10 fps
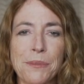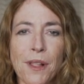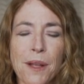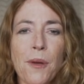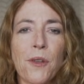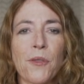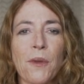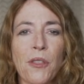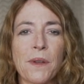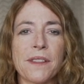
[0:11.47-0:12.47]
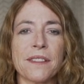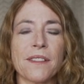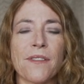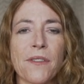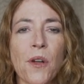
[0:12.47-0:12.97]
blog posts for my
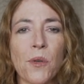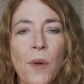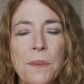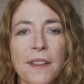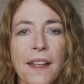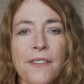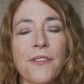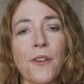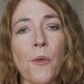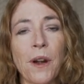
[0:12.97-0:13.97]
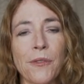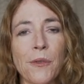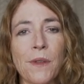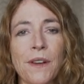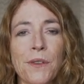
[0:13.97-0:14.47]
365 Kona website for quite a
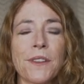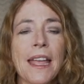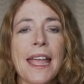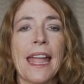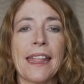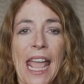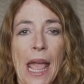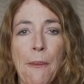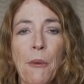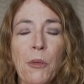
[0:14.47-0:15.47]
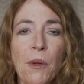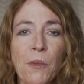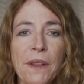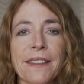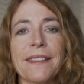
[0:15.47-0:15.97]
few years, and I came up with one
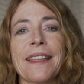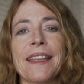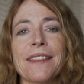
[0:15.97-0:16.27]
recently.